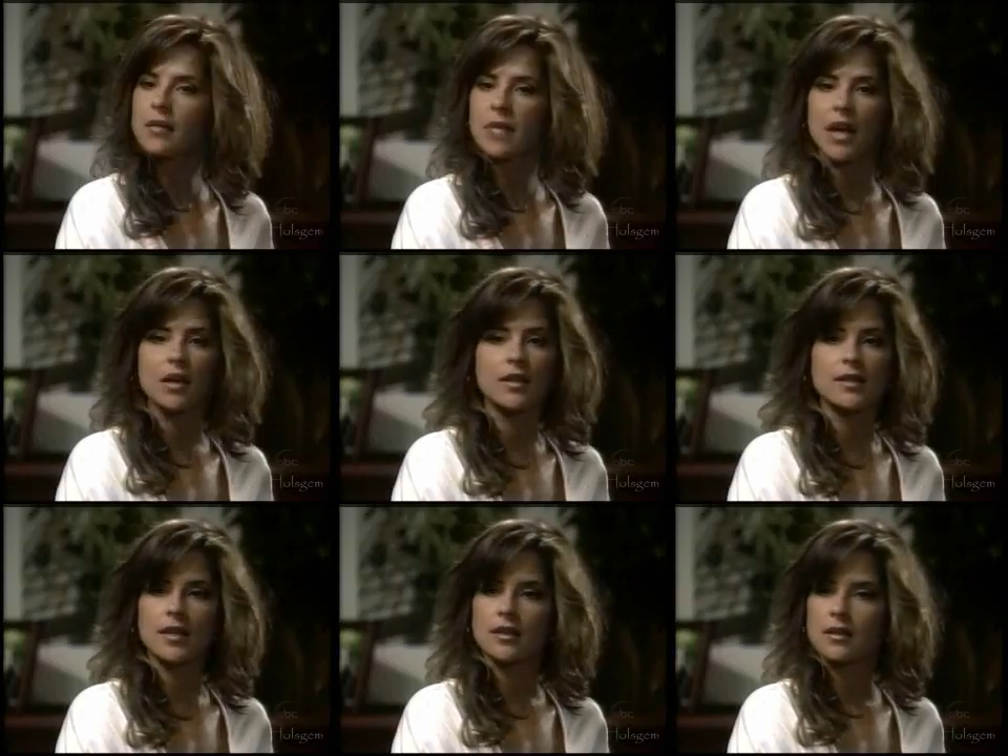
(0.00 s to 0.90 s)
am not going to
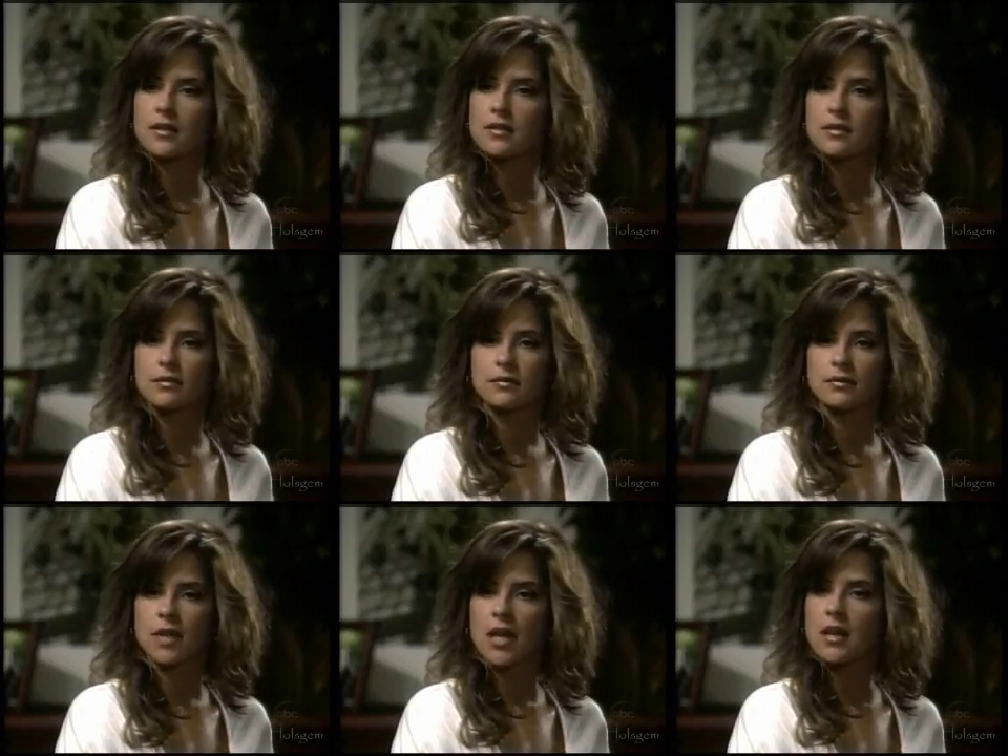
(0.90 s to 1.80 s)
take this.
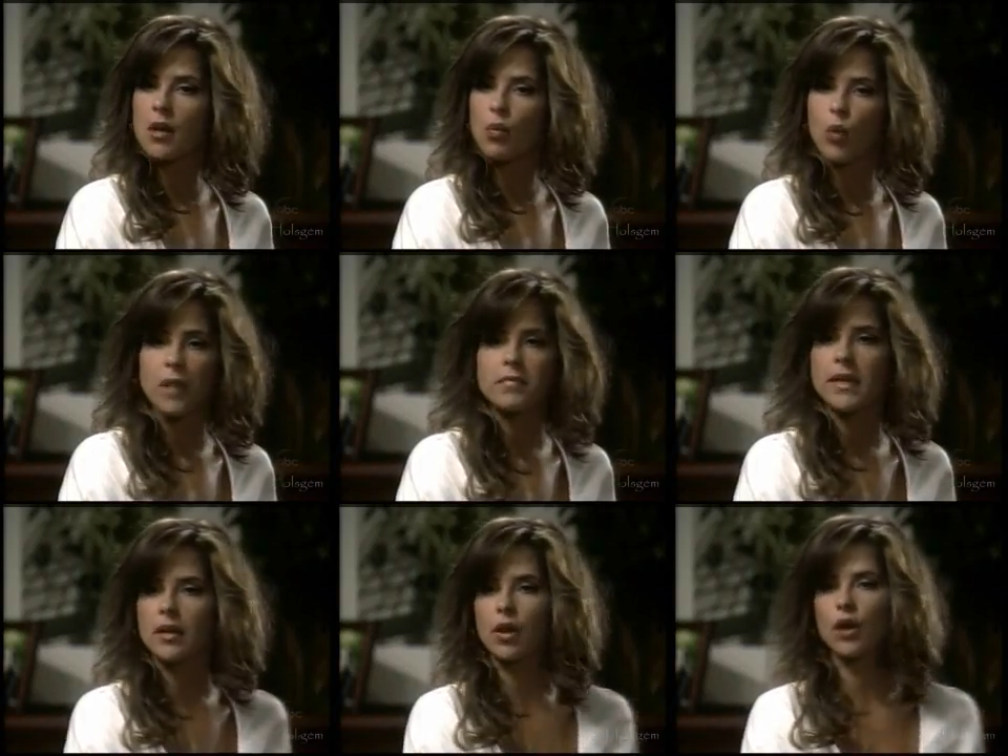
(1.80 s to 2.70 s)
Not 1
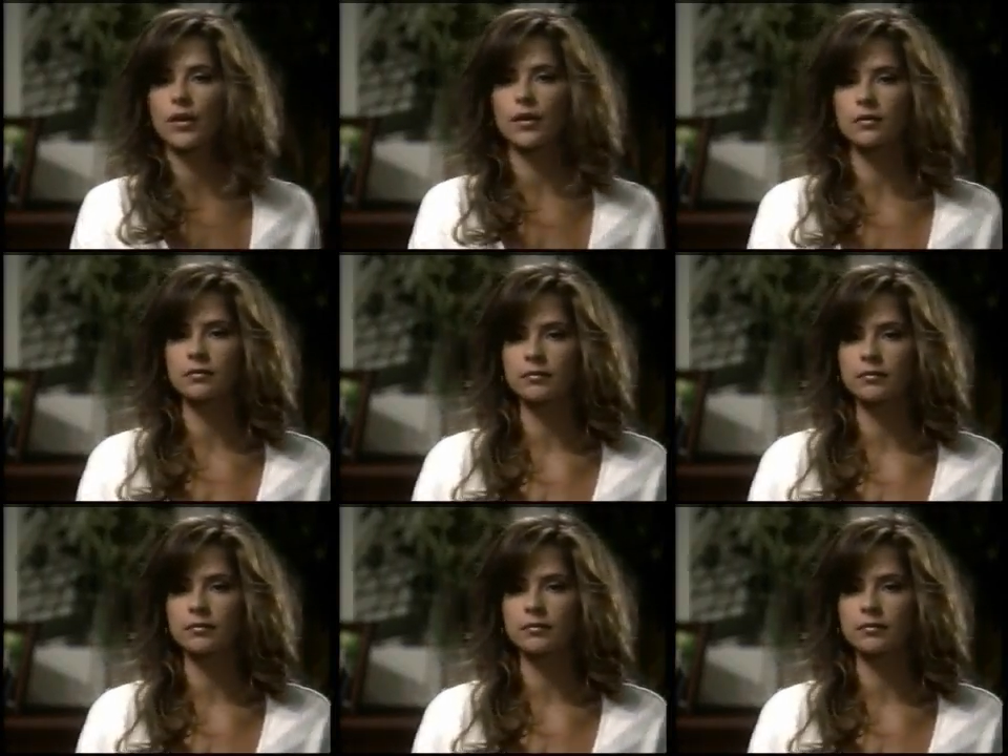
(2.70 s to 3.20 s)
minute longer.